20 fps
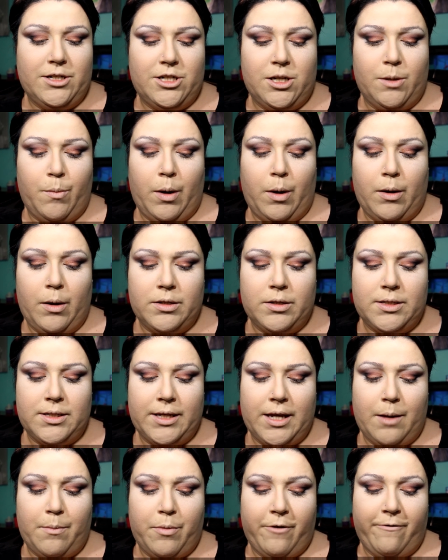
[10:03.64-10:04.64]
Shimmering
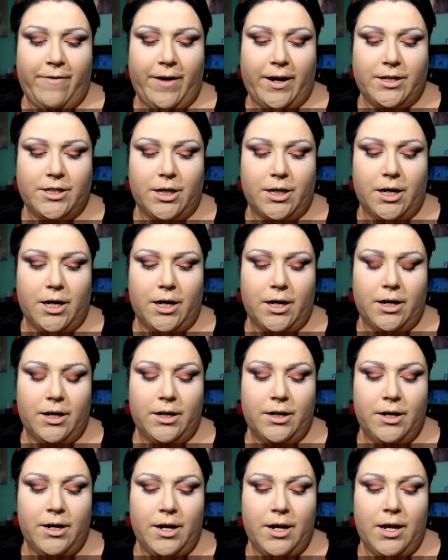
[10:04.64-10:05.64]
Skin Perfector
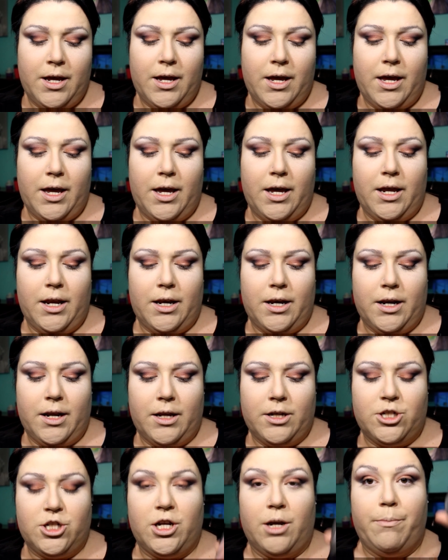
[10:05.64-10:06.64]
in
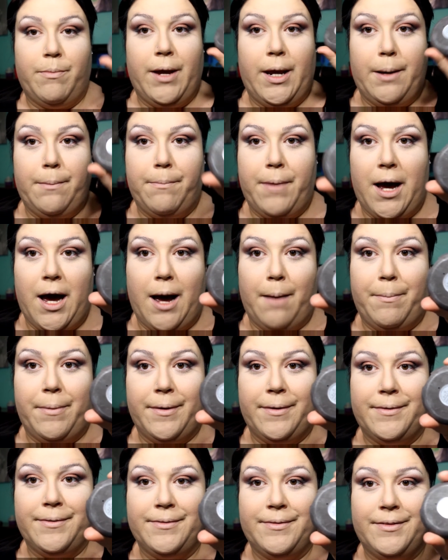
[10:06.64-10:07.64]
Champagne Pop,
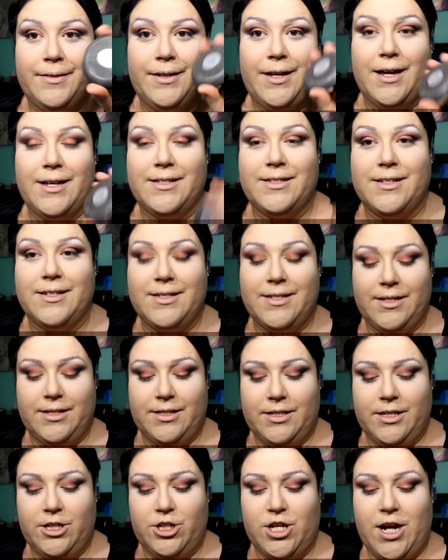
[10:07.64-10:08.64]
as this is
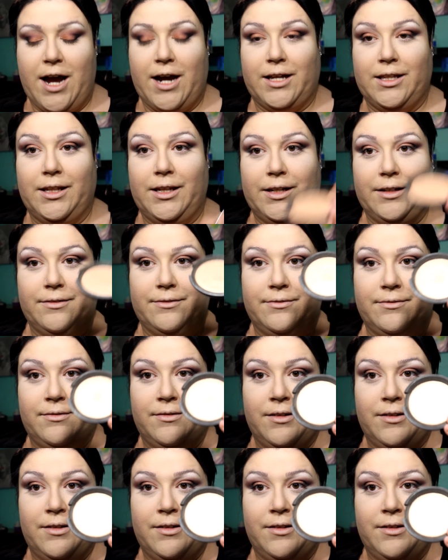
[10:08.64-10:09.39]
the Jaclyn